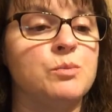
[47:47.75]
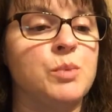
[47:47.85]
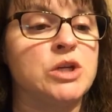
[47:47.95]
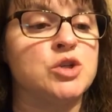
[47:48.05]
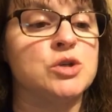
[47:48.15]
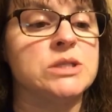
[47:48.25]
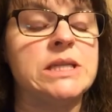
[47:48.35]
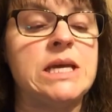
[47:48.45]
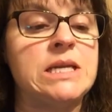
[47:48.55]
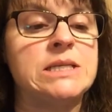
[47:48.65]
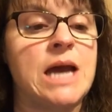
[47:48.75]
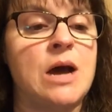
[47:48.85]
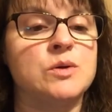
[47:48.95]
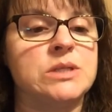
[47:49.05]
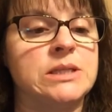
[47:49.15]
pictures lean
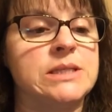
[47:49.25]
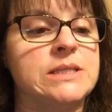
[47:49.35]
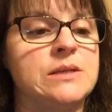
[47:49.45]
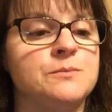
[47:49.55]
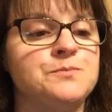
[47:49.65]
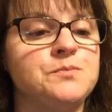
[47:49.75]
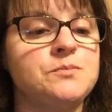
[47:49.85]
down to listen.